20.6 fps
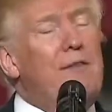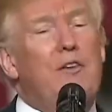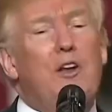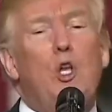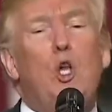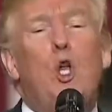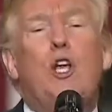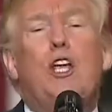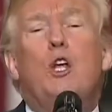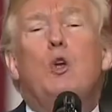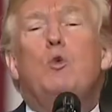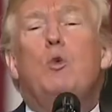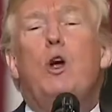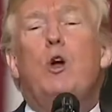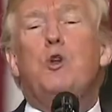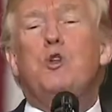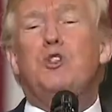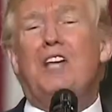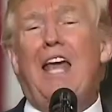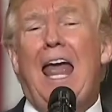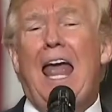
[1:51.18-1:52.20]
Look at
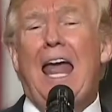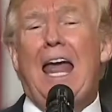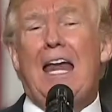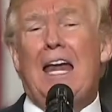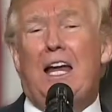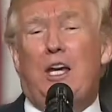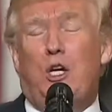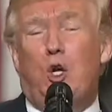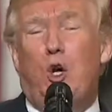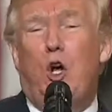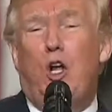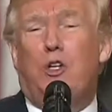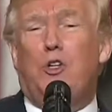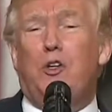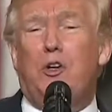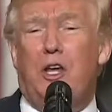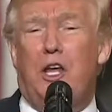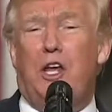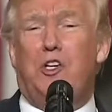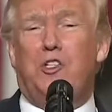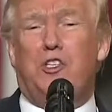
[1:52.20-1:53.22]
Roseanne. I called
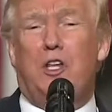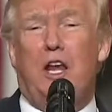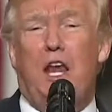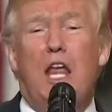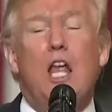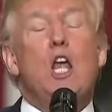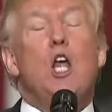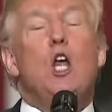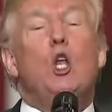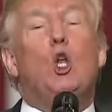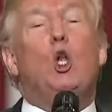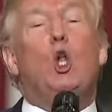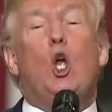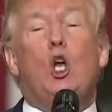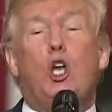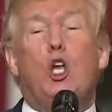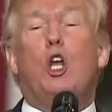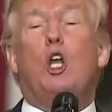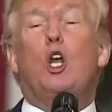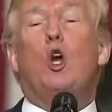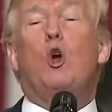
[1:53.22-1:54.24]
her yesterday.
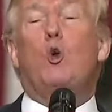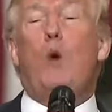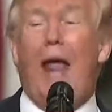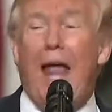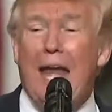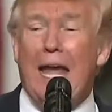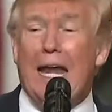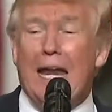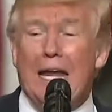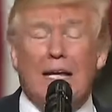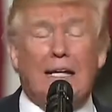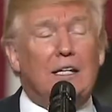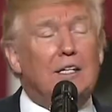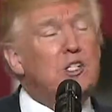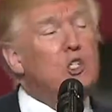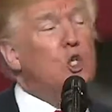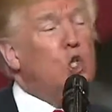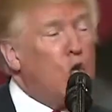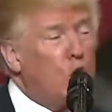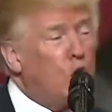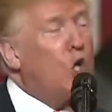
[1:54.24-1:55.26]
Look at her
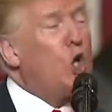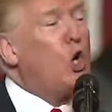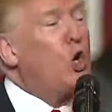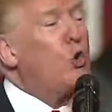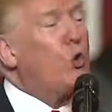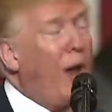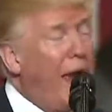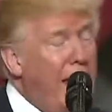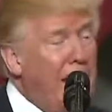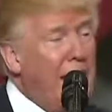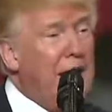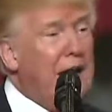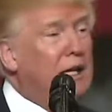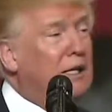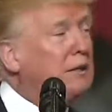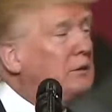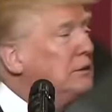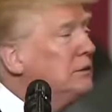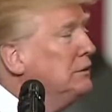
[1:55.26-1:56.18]
ratings. Look at her ratings.